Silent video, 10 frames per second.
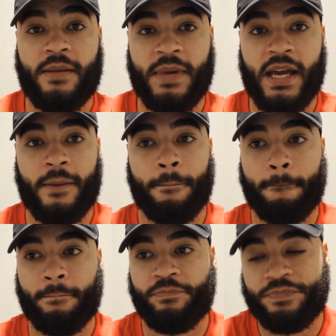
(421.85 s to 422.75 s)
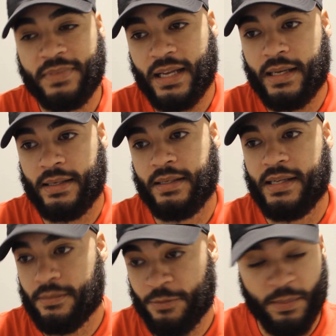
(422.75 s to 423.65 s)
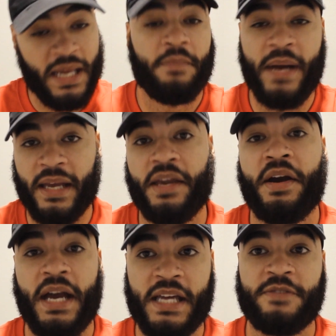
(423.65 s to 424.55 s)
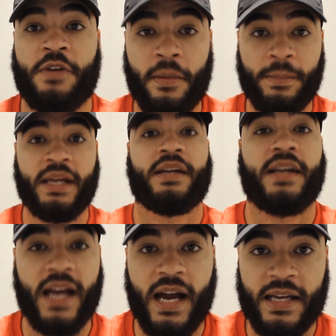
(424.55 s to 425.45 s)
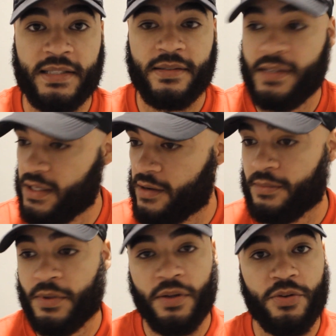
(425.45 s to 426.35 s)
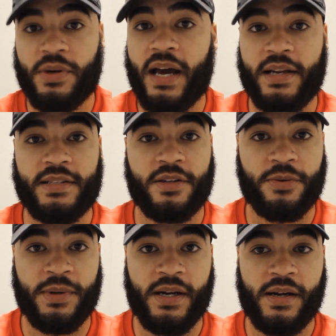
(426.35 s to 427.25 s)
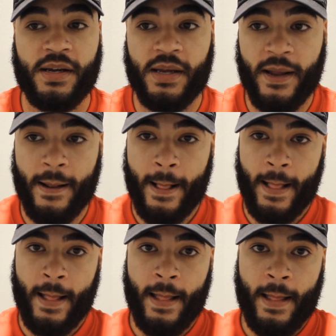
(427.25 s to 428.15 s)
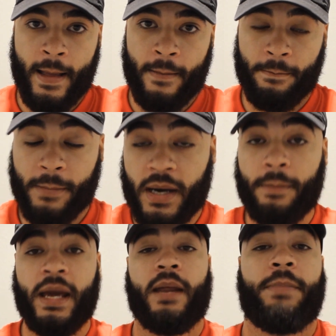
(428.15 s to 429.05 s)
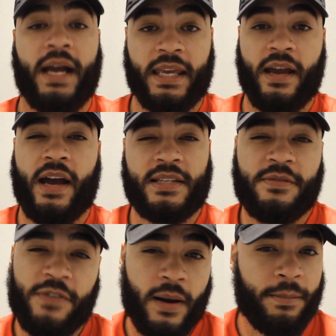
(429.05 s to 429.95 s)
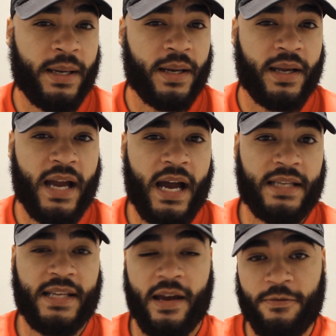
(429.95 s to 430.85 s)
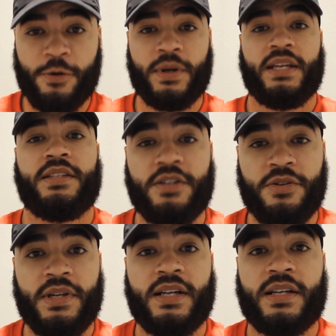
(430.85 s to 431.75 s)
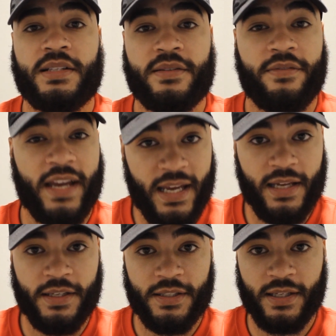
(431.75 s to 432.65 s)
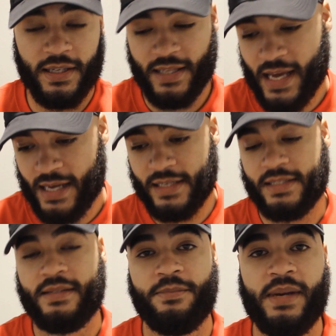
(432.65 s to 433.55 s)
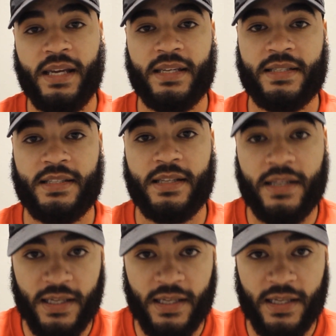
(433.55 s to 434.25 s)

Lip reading: man, Manny Pacquiao has fought bigger guys, throughout his career. But Manny Pacquiao hasn't fought bigger guys at 42 years of age. That is the biggest,